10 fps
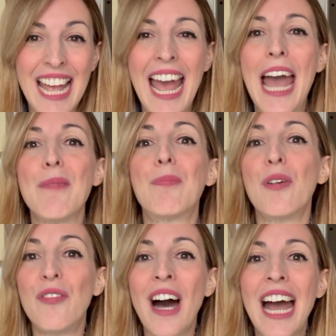and
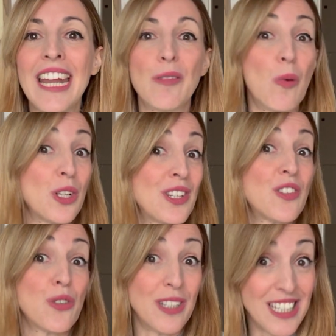provide what's
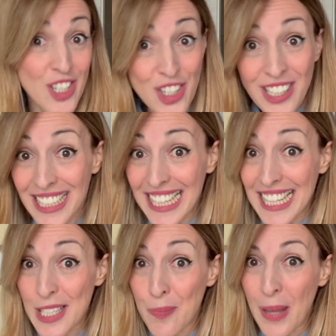traditionally
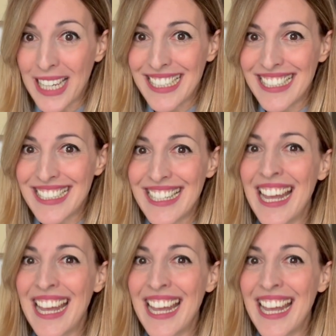expected